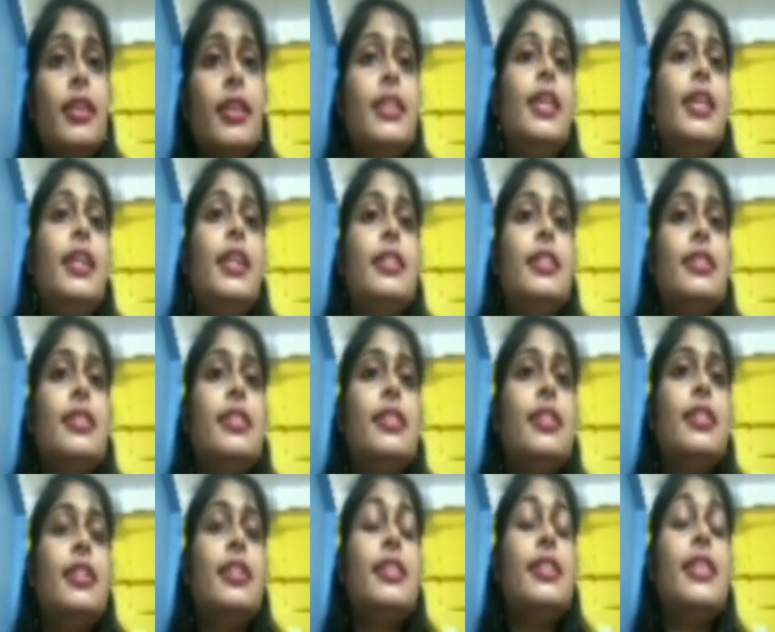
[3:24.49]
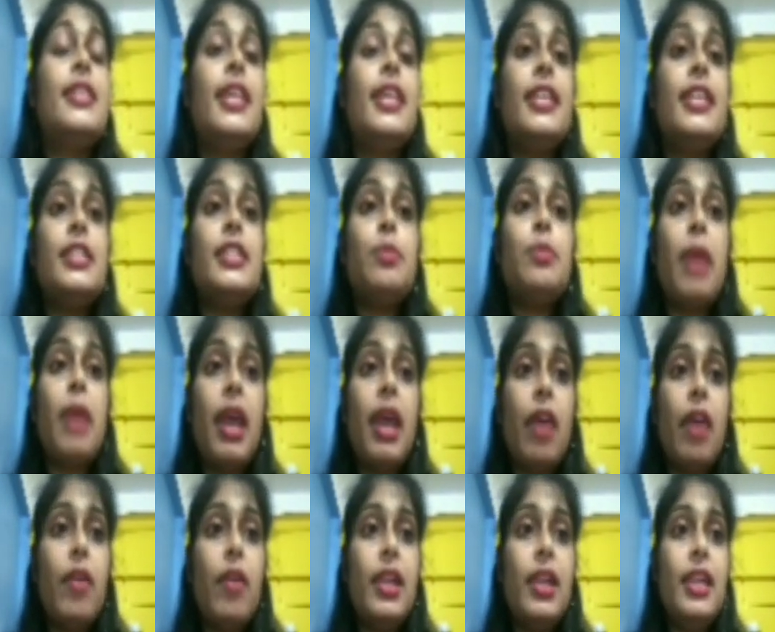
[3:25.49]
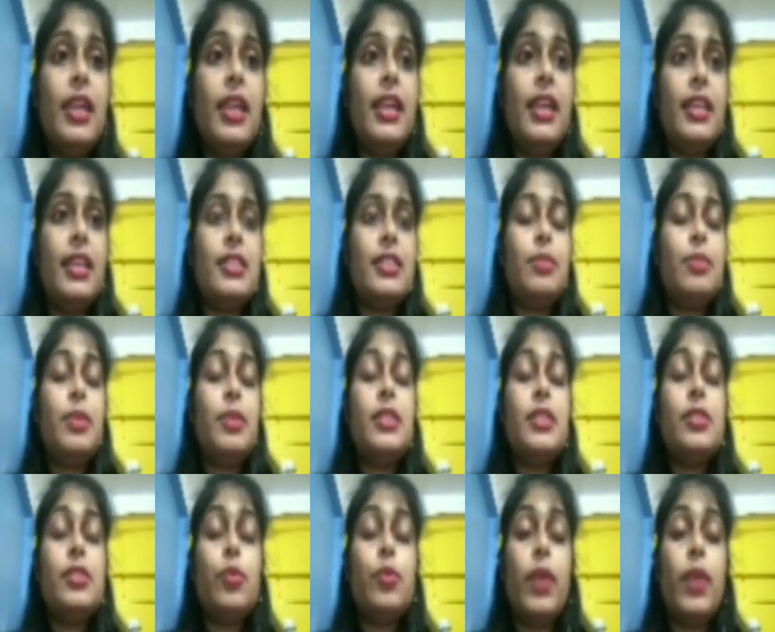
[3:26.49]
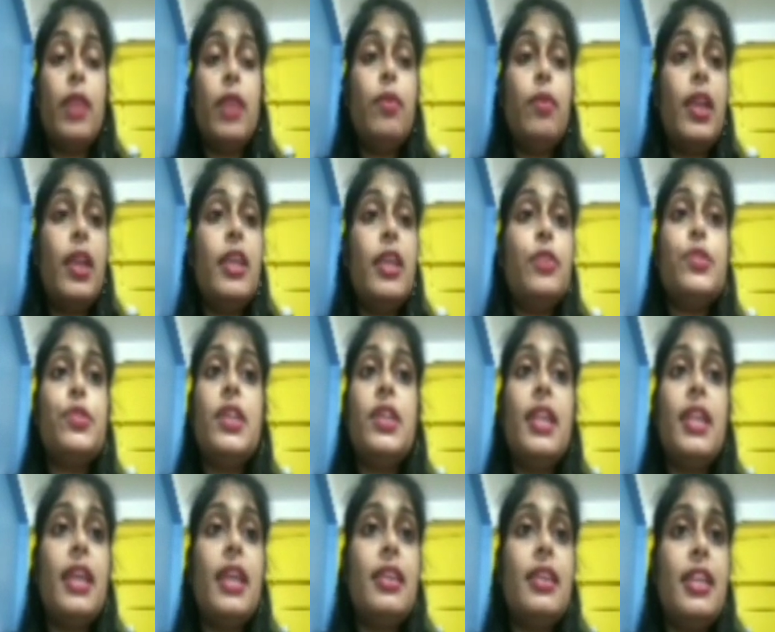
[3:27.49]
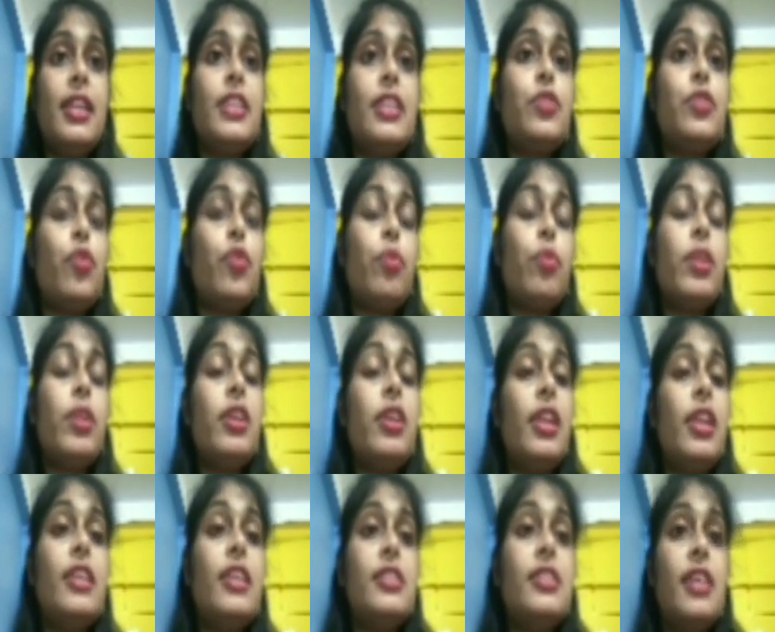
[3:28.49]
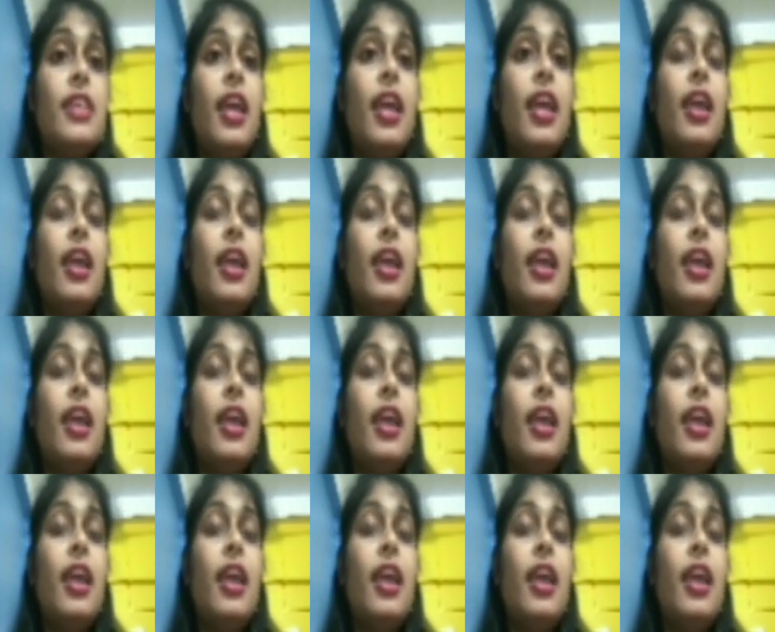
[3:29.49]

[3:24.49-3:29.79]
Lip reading: things satisfy our needs, means when we are using the things from the nature,